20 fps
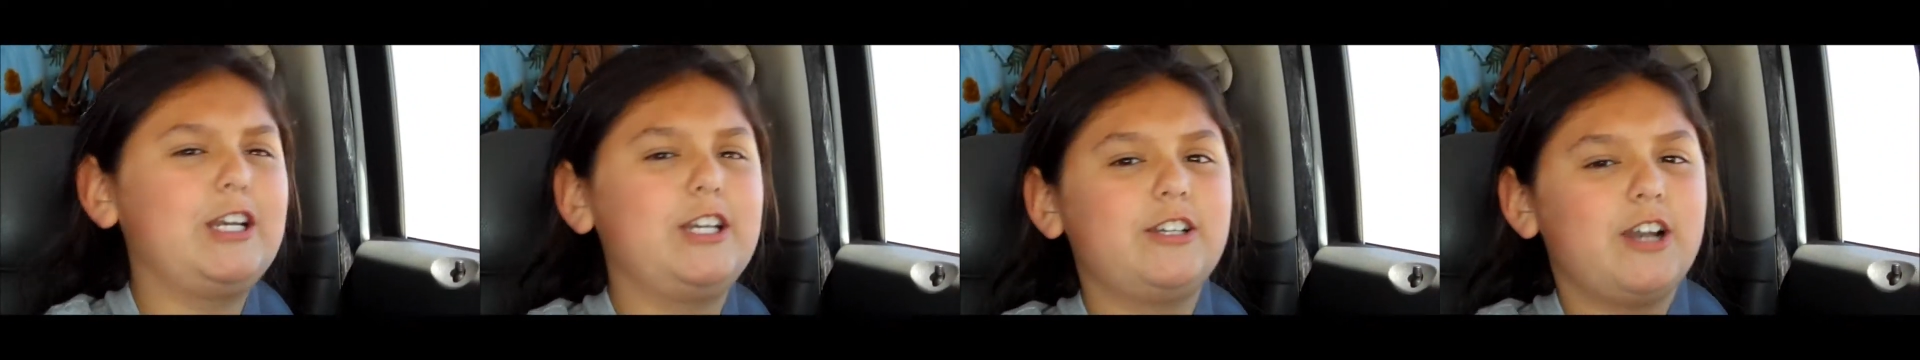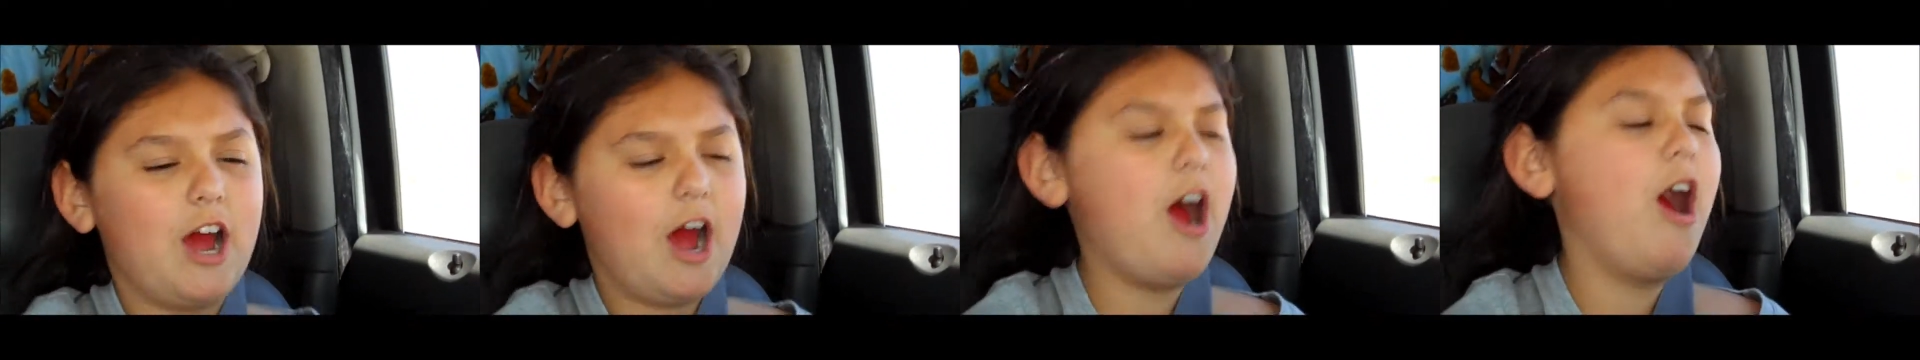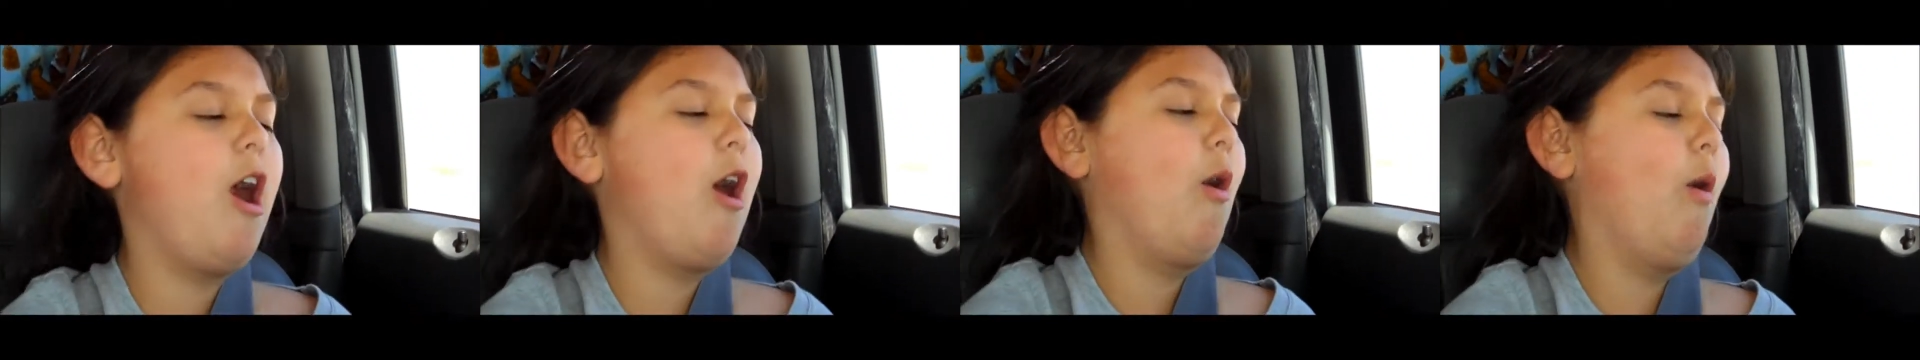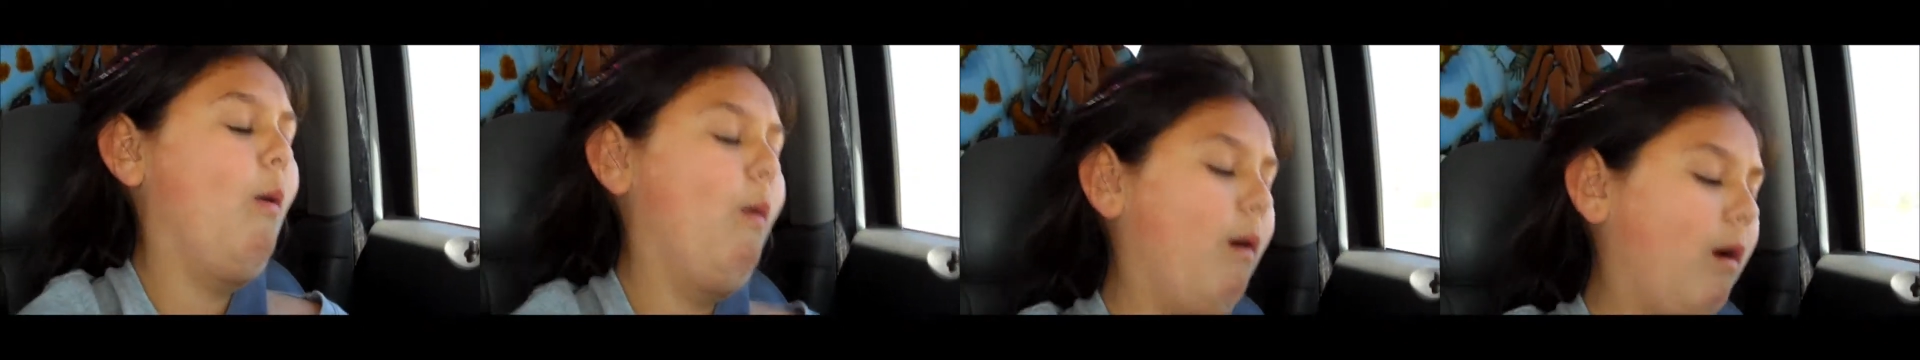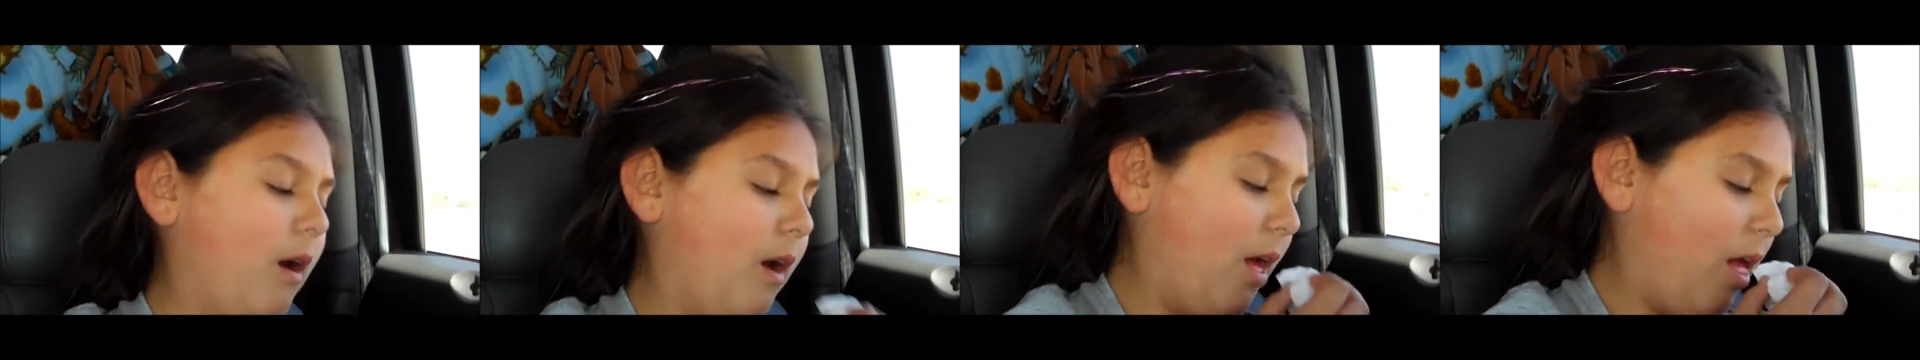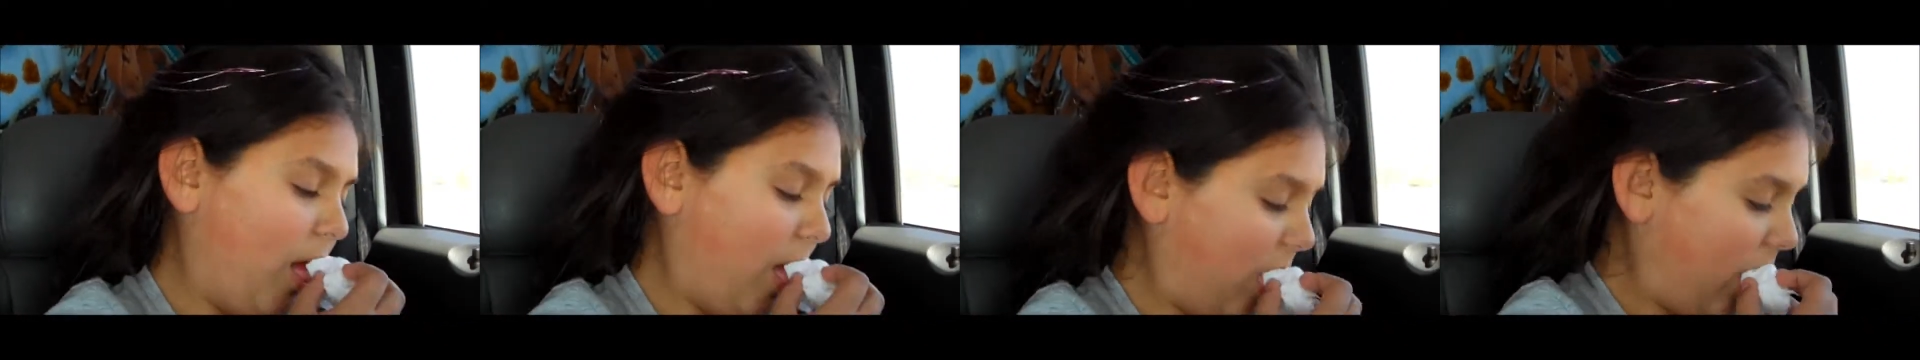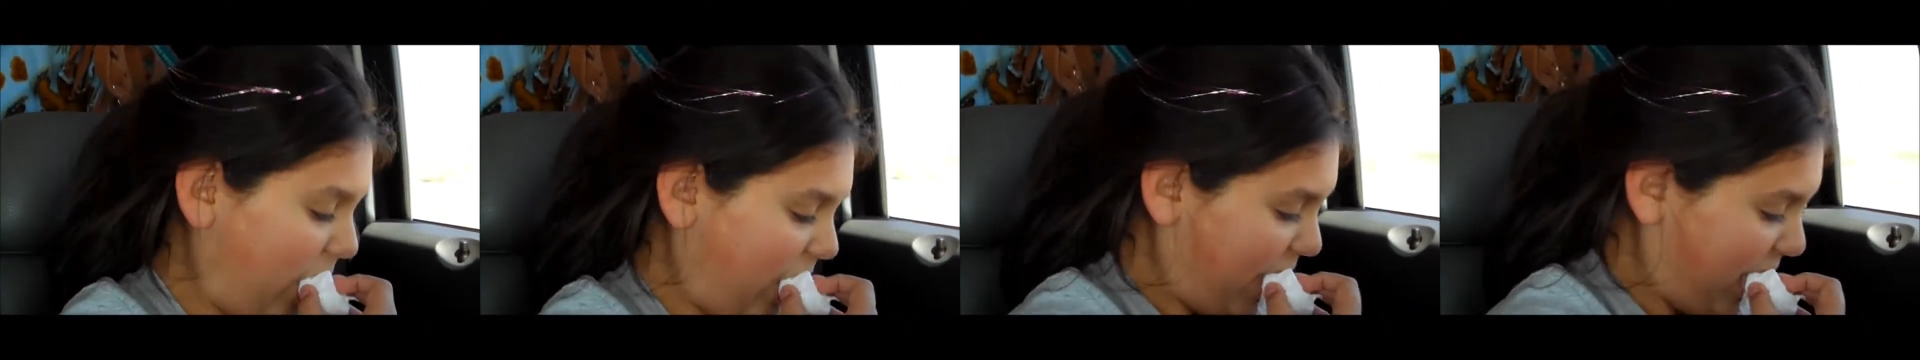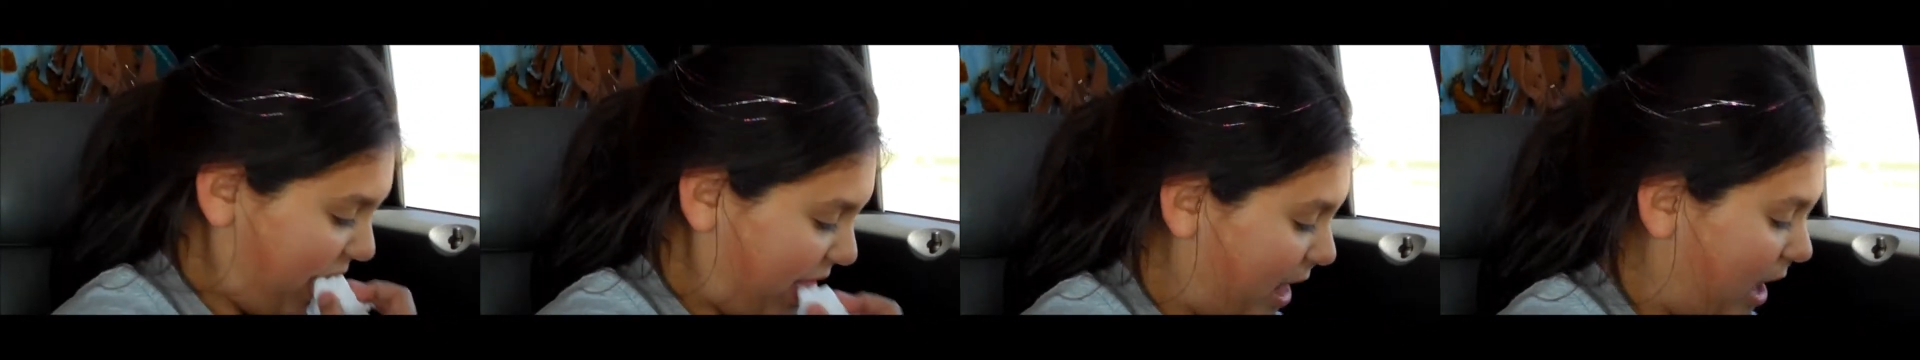know.
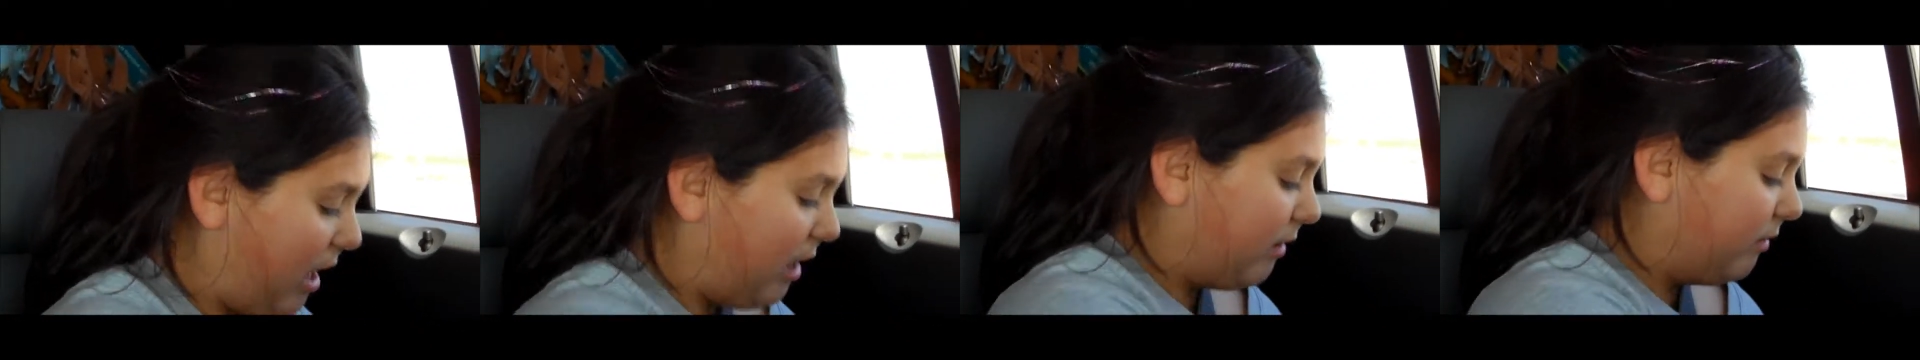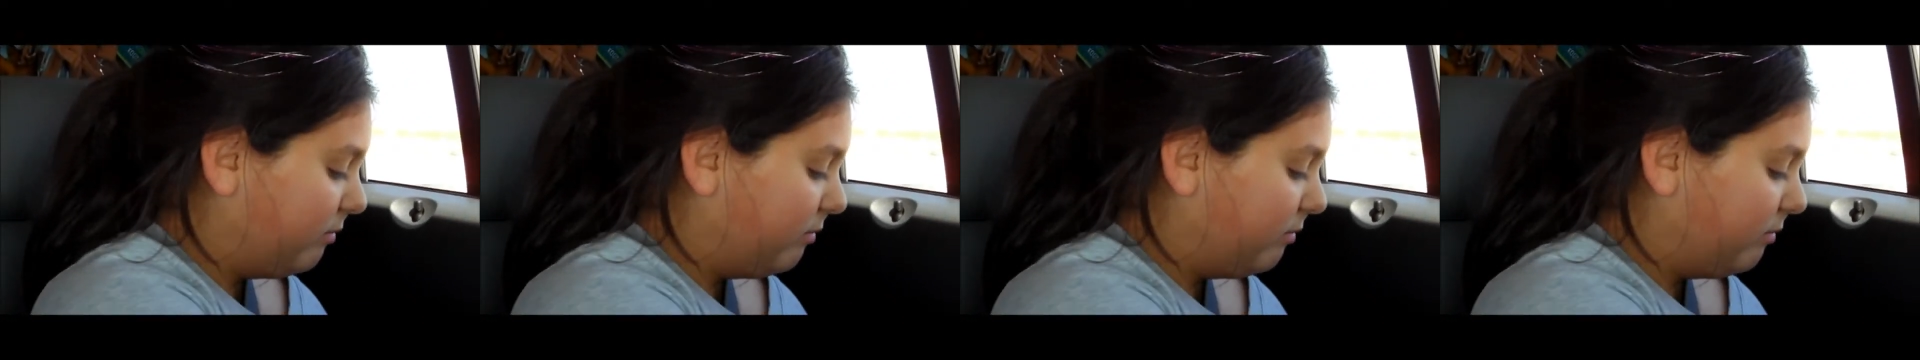Nikki, yeah.